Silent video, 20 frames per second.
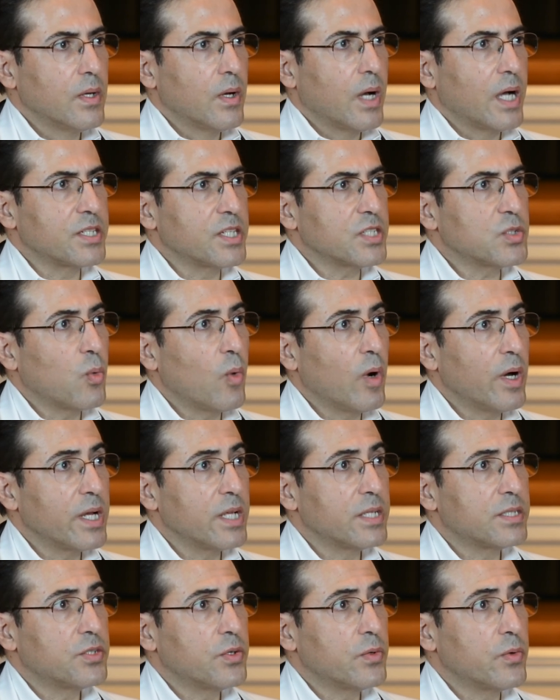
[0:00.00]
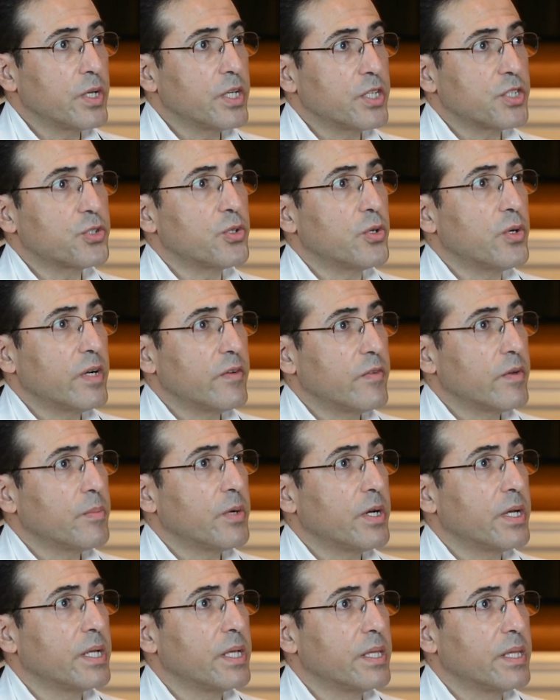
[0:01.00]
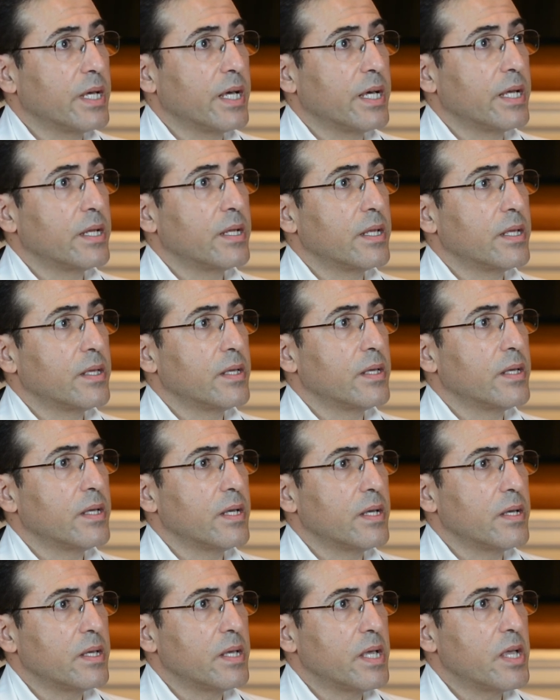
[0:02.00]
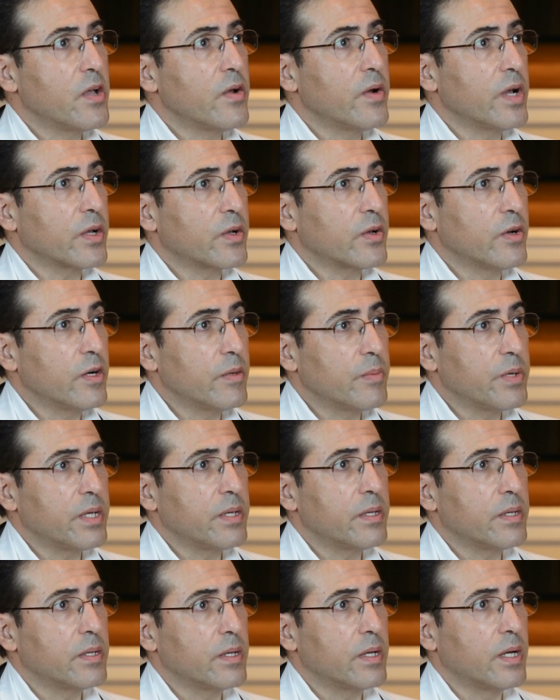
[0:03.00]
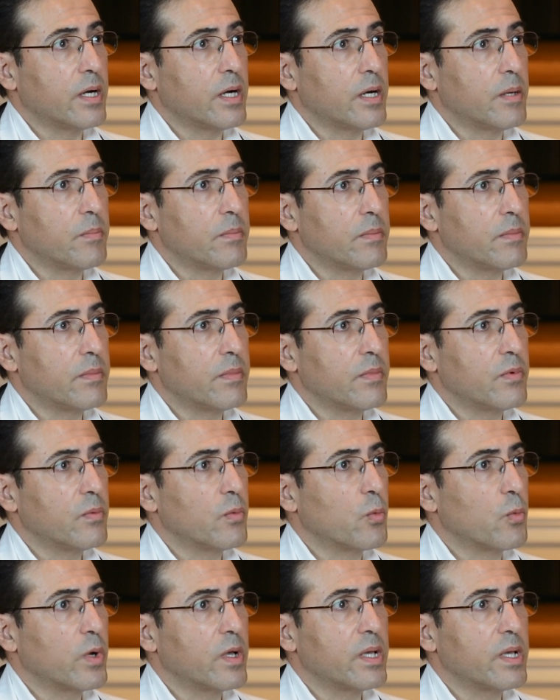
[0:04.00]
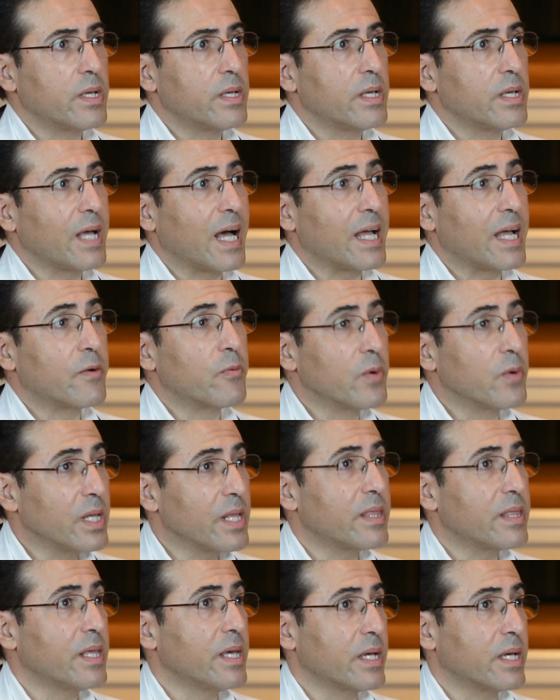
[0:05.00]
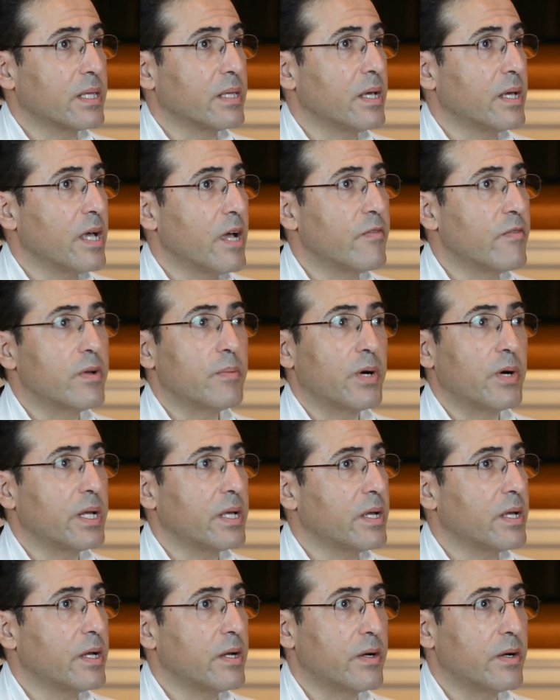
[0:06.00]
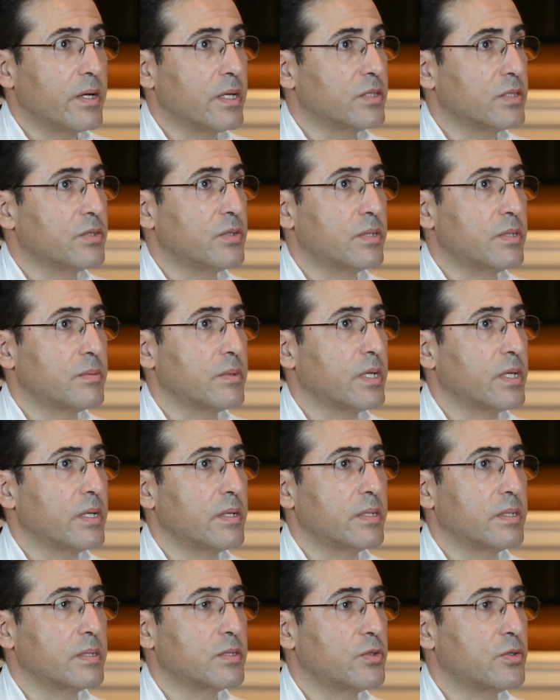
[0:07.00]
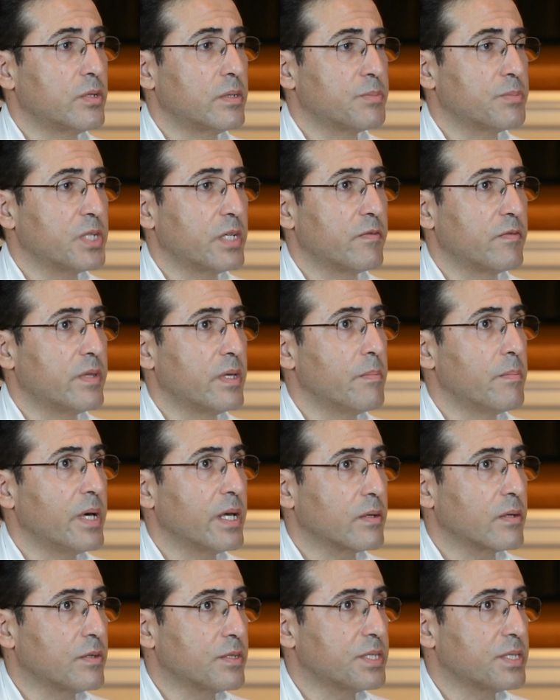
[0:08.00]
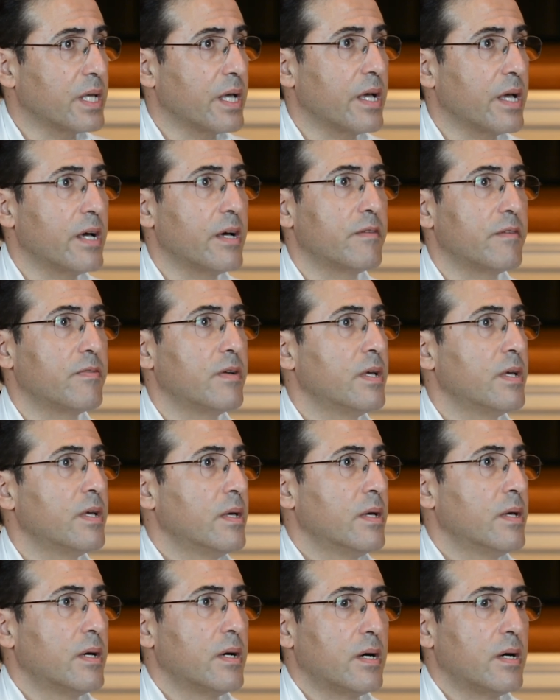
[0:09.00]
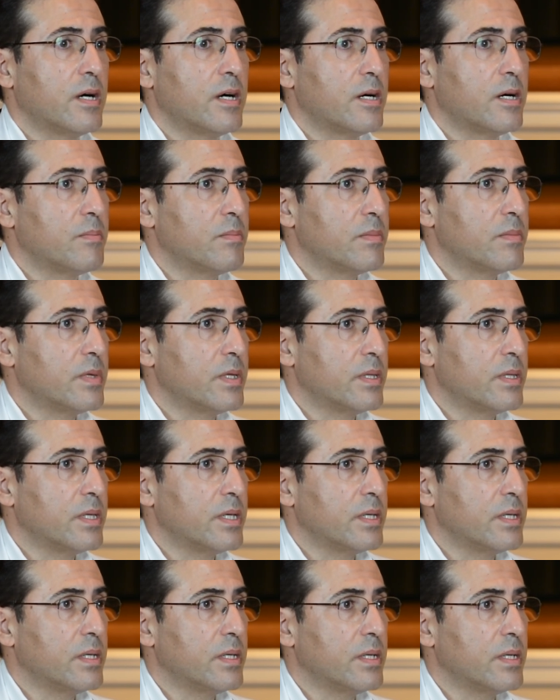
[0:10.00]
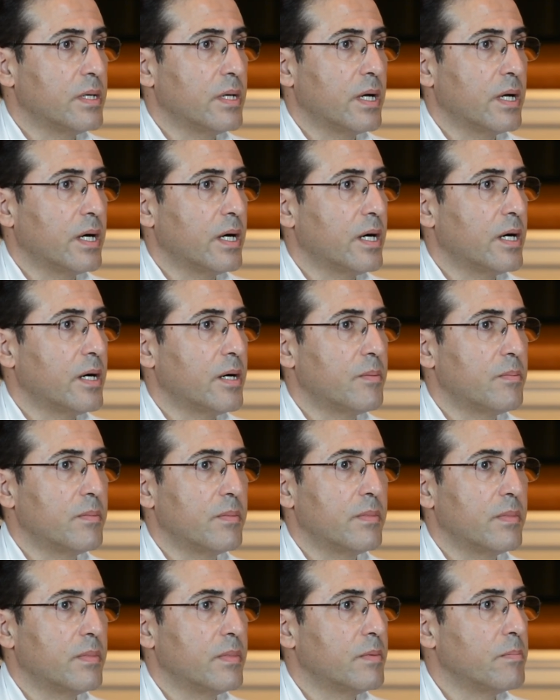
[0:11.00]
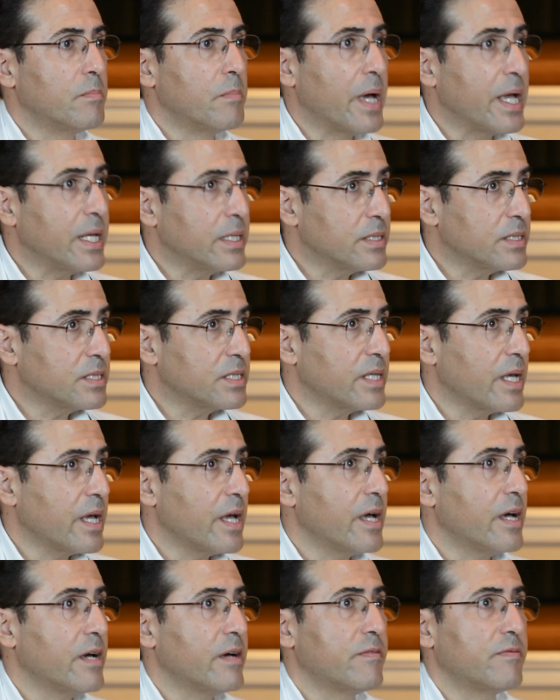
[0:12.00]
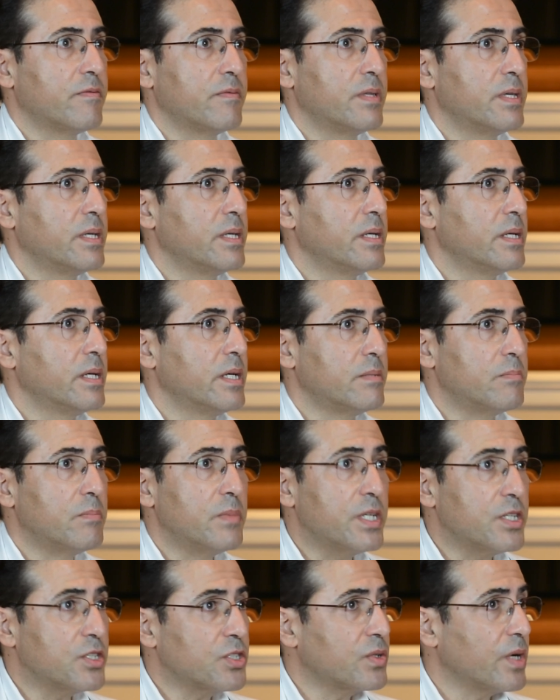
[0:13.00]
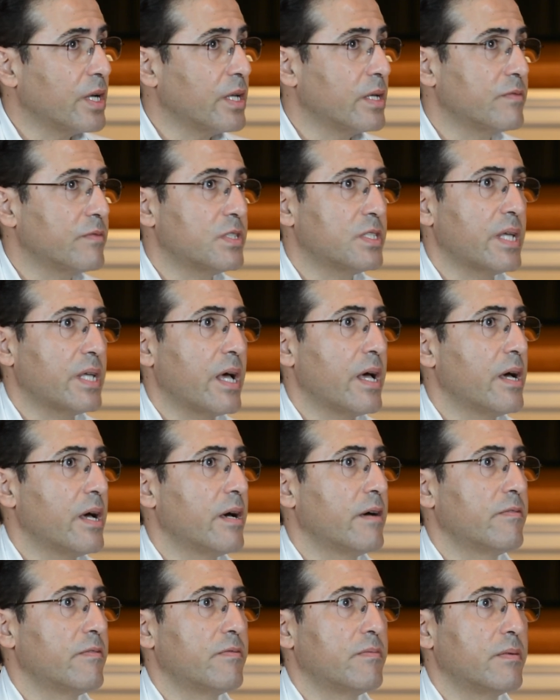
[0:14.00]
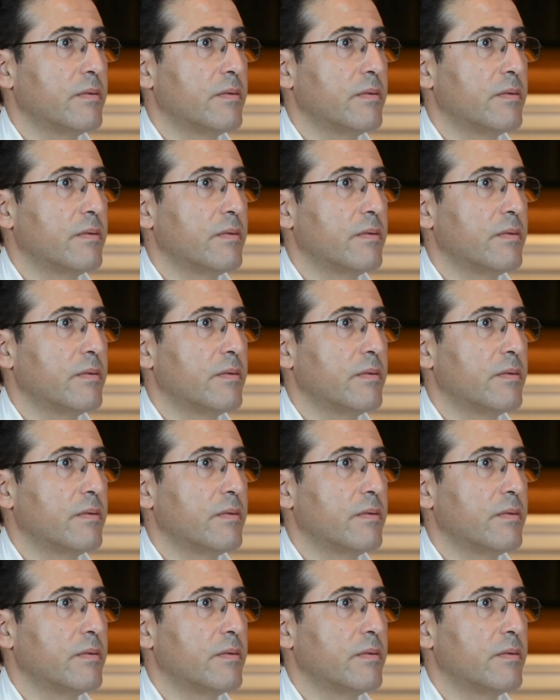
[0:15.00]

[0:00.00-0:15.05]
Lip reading: I just wanted to reassure everybody that here at Kirby, I really thank everybody here in terms of the medical staff, the maintenance staff, the administrative staff.